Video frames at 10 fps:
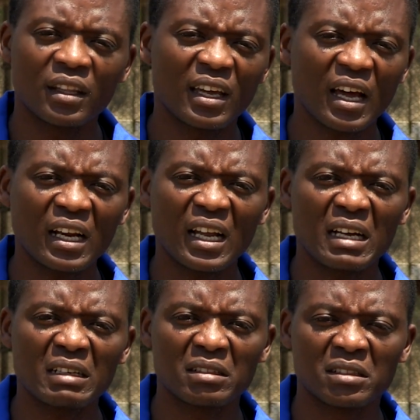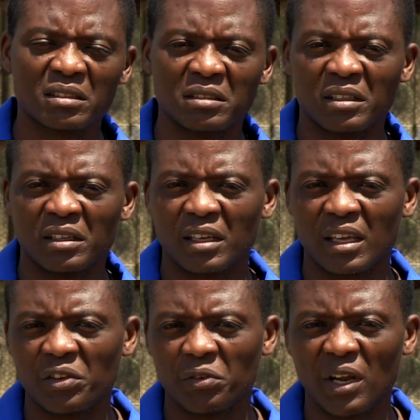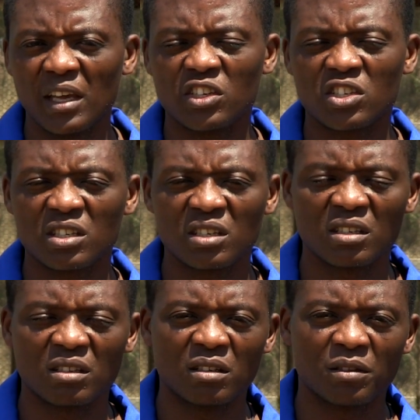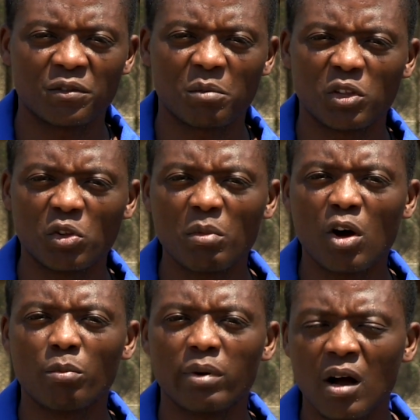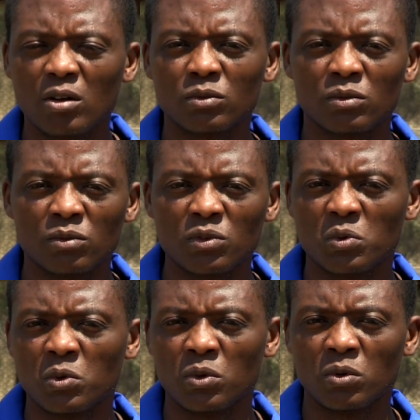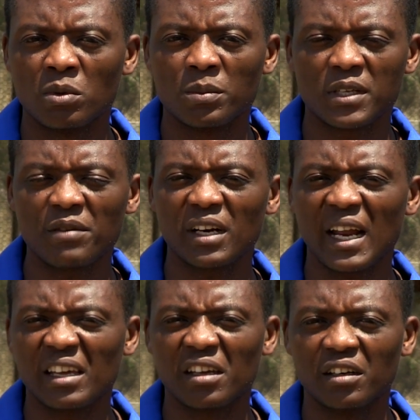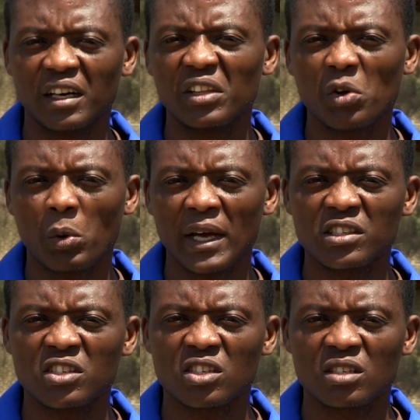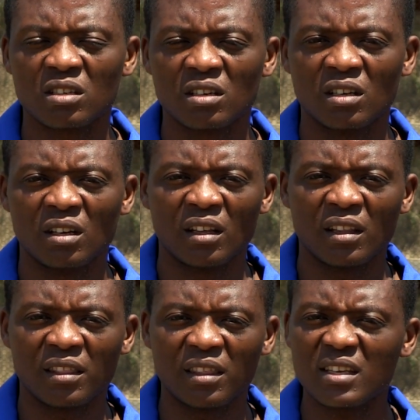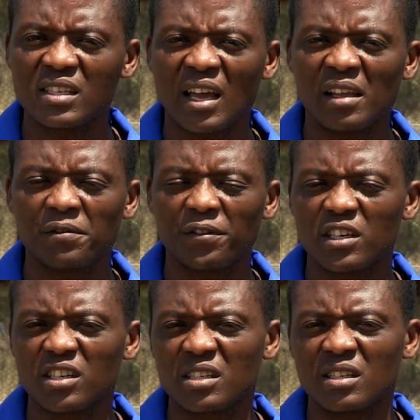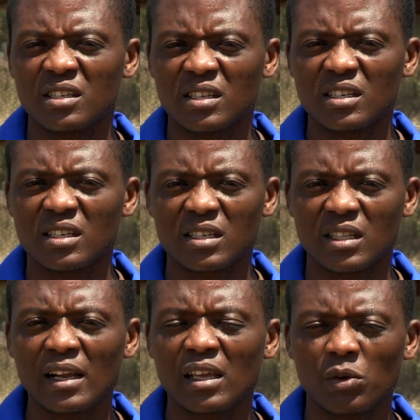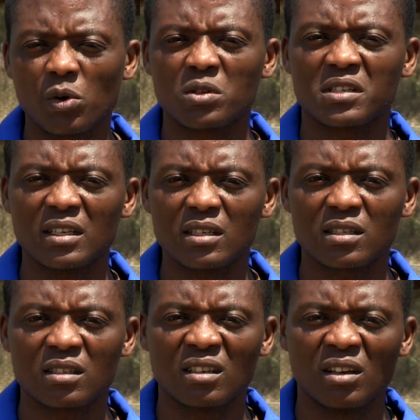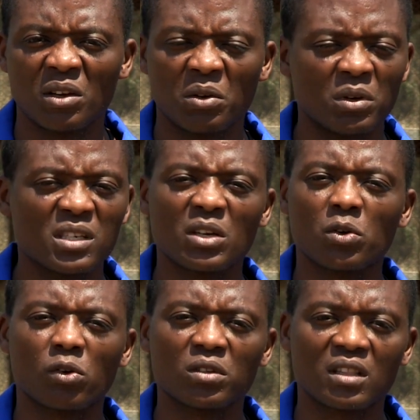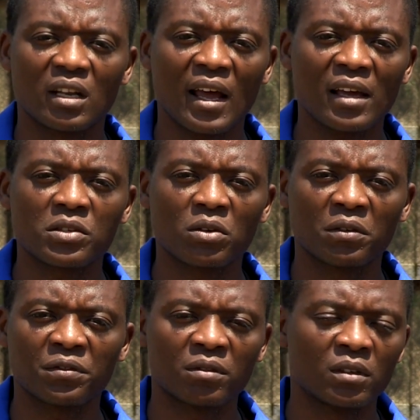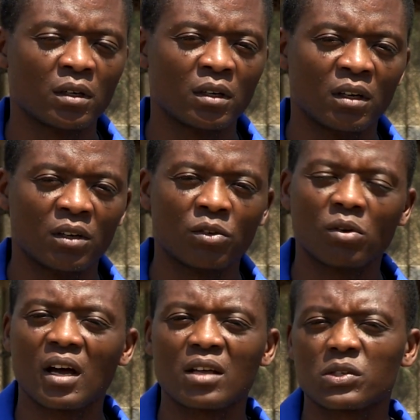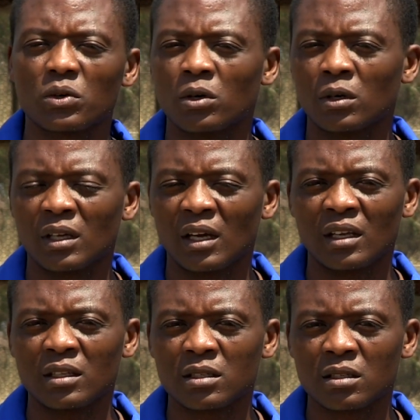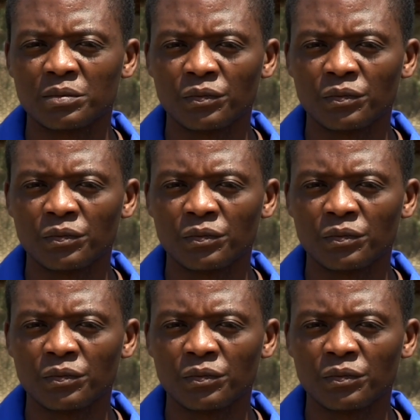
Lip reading: The color can range from the normal brown to something like green or whitish. These are infectious diseases that can cause this, which include the likes of Newcastle and